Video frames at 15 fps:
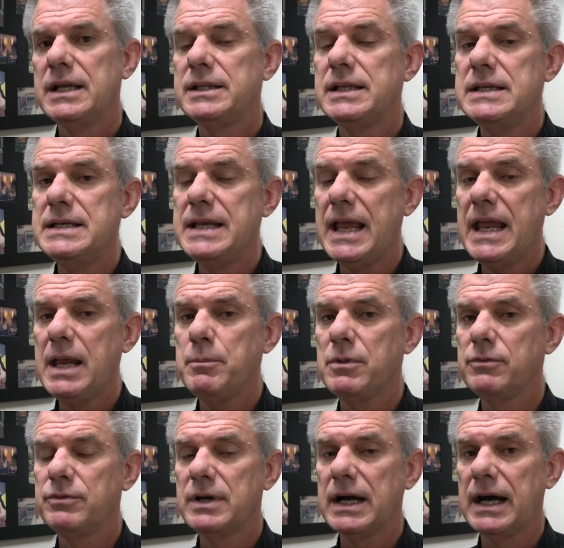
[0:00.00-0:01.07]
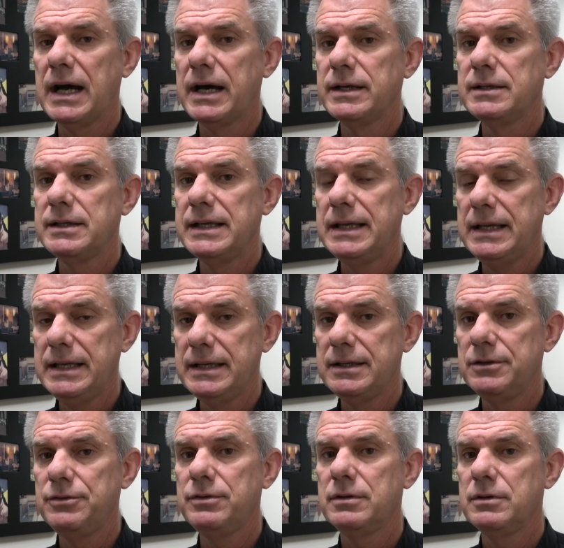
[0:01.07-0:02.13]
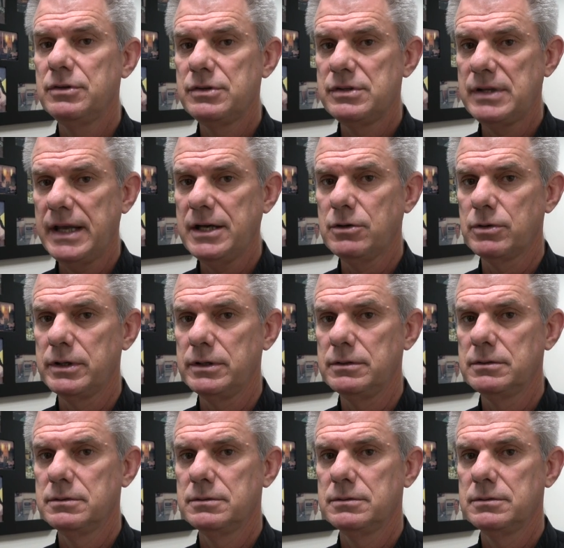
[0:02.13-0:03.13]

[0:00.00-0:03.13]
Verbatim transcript: the name of God is sacred.